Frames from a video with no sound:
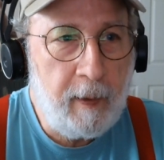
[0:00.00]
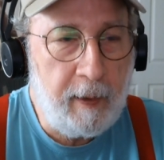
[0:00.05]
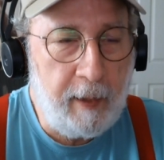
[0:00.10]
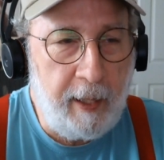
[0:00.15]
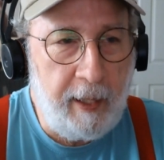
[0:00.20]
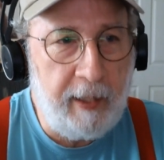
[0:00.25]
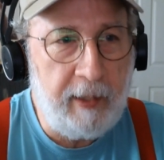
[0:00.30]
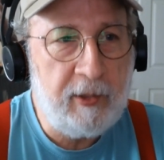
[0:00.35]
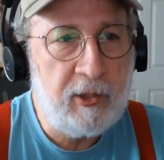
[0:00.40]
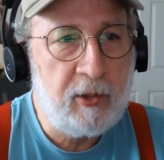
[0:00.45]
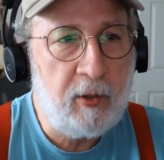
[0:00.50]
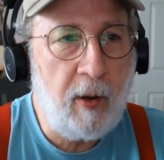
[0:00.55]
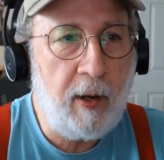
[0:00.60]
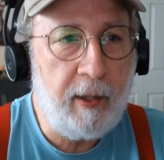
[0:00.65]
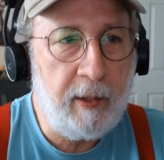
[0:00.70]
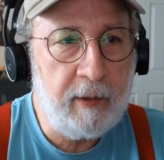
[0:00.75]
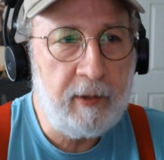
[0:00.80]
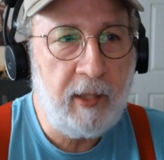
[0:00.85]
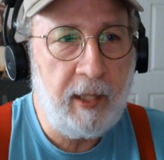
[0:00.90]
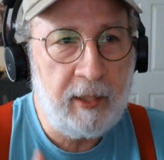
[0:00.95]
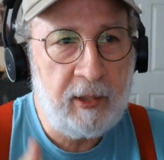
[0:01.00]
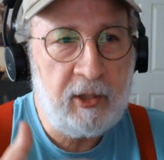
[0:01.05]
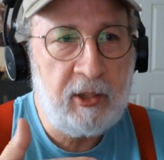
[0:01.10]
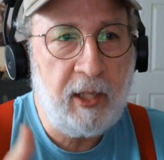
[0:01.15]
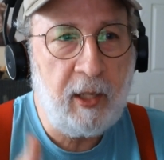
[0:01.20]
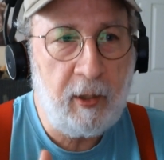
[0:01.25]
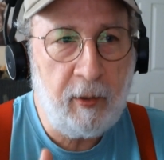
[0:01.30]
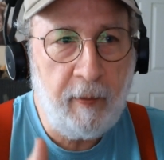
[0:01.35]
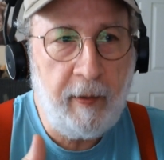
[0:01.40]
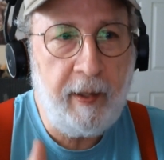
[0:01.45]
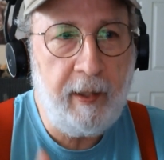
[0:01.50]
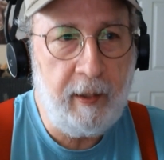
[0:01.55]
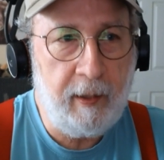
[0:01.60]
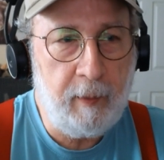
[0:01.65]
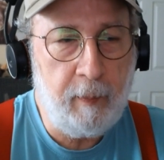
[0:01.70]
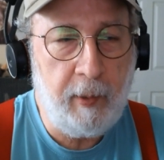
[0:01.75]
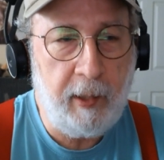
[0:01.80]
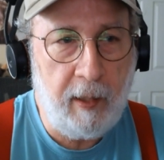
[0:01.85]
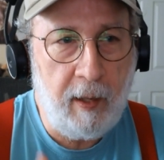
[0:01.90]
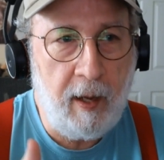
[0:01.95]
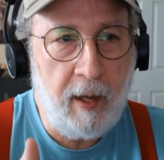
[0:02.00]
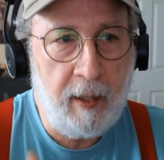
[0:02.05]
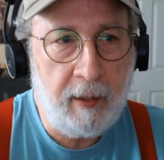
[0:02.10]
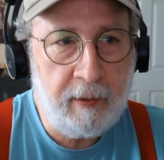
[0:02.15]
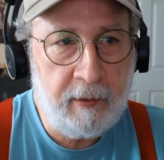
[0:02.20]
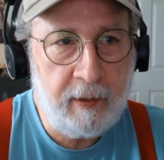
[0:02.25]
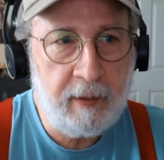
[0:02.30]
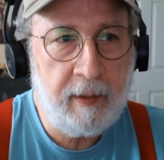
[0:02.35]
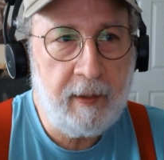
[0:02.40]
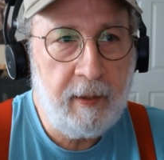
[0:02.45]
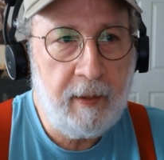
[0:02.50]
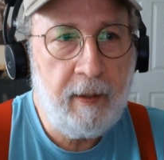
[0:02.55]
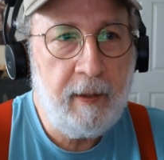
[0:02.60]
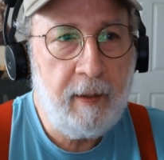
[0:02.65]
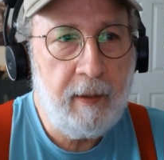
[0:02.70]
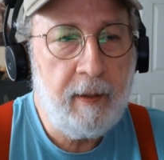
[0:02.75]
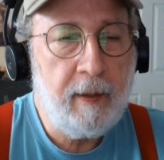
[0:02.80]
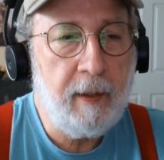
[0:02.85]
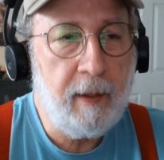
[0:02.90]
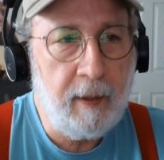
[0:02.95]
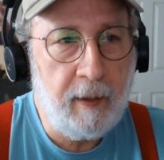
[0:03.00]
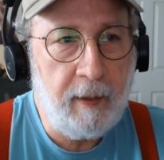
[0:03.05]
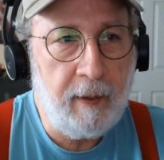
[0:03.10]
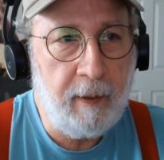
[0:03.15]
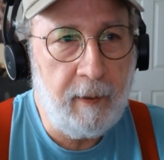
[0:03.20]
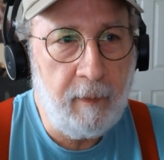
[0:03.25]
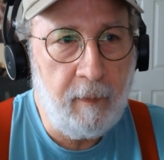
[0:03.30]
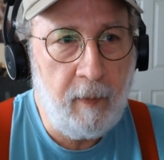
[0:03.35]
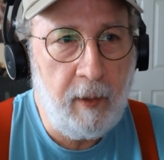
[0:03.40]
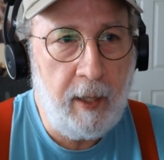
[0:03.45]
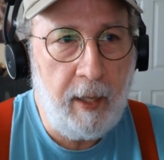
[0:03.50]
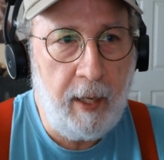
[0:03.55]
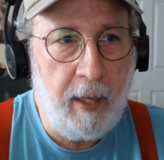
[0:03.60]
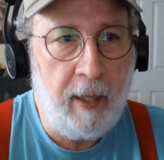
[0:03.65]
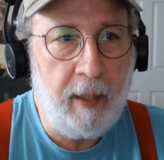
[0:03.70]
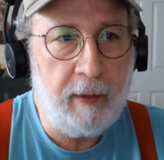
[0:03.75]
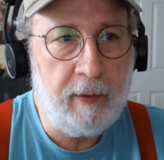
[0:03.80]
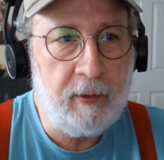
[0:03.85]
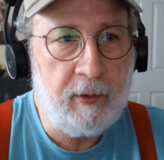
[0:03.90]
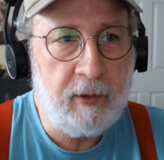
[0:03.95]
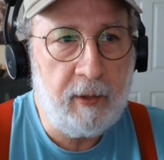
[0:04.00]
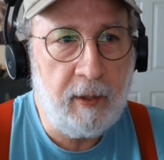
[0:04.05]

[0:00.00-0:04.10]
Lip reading: He started accelerating beyond, and